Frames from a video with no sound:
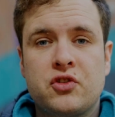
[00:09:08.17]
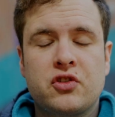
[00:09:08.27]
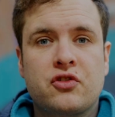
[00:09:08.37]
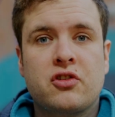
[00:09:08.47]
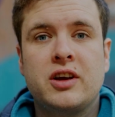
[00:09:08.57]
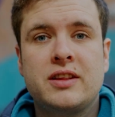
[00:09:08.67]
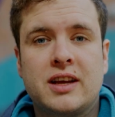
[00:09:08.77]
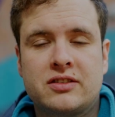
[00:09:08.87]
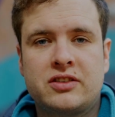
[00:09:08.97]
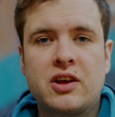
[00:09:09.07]
just tried
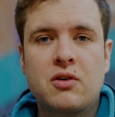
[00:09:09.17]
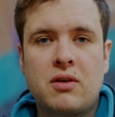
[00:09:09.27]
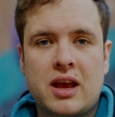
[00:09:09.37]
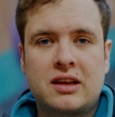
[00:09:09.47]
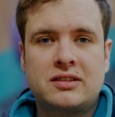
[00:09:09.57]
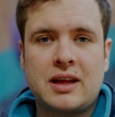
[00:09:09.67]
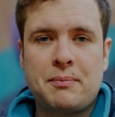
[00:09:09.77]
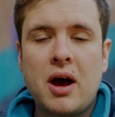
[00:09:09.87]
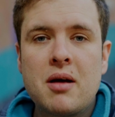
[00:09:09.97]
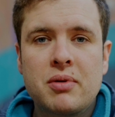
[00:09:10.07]
that single leg
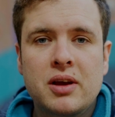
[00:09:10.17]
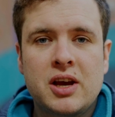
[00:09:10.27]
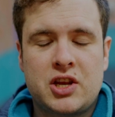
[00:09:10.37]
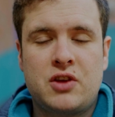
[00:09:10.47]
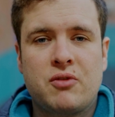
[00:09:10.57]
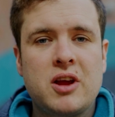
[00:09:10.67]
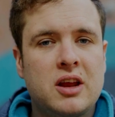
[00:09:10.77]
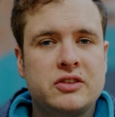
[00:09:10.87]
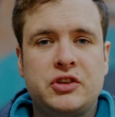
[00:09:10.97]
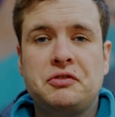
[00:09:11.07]
step up and you've
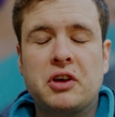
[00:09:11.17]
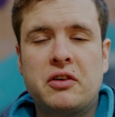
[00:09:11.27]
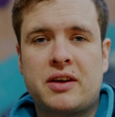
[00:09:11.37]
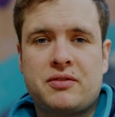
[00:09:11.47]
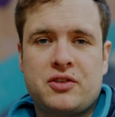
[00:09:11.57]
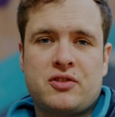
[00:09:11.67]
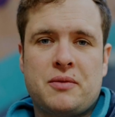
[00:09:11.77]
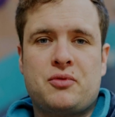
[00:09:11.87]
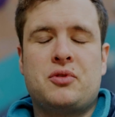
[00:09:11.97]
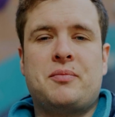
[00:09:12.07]
realized you don't have the
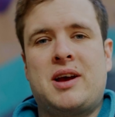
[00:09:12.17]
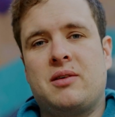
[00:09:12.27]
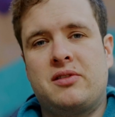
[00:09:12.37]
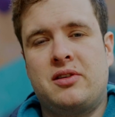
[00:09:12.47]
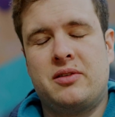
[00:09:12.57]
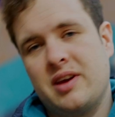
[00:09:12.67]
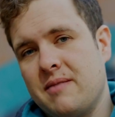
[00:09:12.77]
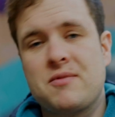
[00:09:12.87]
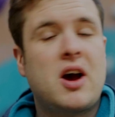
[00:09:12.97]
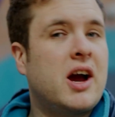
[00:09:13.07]
strength or the power to do it.
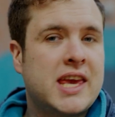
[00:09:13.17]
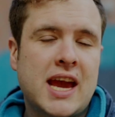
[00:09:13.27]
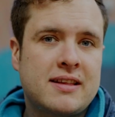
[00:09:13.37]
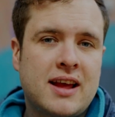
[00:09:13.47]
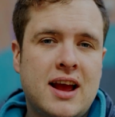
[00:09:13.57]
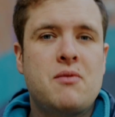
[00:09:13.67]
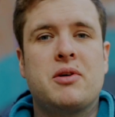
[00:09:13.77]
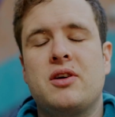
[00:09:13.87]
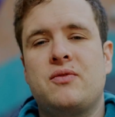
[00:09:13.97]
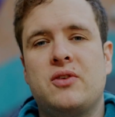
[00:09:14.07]
I get that. When
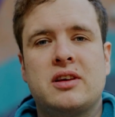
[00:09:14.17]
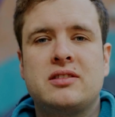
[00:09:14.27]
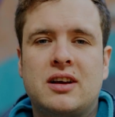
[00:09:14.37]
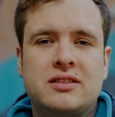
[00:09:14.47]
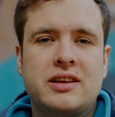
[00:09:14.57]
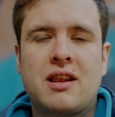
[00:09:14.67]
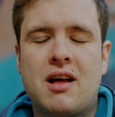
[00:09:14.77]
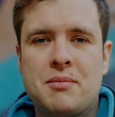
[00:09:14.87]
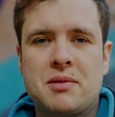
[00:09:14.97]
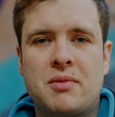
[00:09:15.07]
I first started
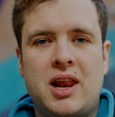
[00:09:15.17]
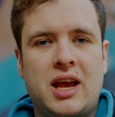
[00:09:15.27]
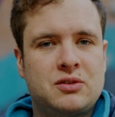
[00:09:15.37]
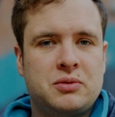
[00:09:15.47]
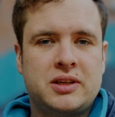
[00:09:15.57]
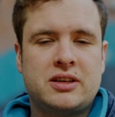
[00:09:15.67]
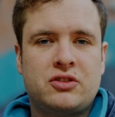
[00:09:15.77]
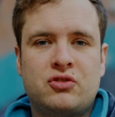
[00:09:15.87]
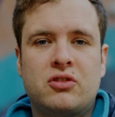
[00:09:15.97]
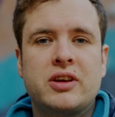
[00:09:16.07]
climbing, my legs weren't that
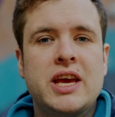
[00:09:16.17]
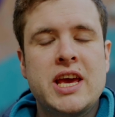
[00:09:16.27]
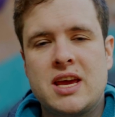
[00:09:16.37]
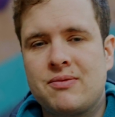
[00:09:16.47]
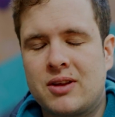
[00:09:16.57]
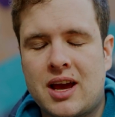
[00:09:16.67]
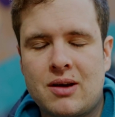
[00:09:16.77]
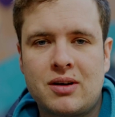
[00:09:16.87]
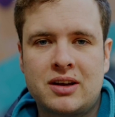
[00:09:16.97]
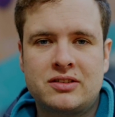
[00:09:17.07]
strong. Even
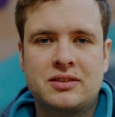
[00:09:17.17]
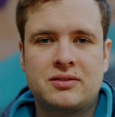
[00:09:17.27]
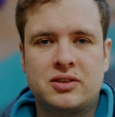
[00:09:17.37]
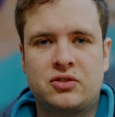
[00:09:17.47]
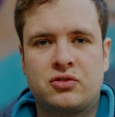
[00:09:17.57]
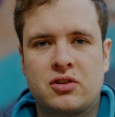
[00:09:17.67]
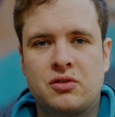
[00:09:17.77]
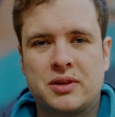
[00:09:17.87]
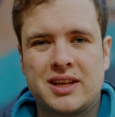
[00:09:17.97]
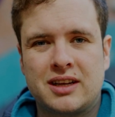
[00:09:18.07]
now, I sometimes struggle
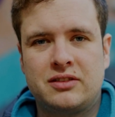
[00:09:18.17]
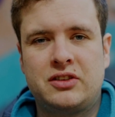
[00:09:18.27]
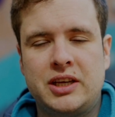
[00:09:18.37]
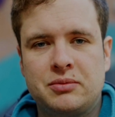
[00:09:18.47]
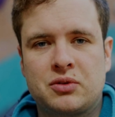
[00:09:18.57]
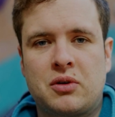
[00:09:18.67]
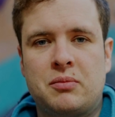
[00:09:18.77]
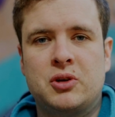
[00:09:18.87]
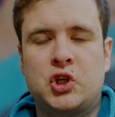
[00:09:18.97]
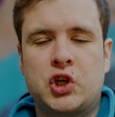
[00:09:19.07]
with that deep squat
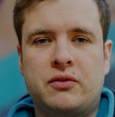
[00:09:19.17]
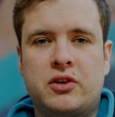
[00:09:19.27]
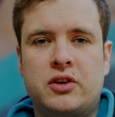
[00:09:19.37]
pushover.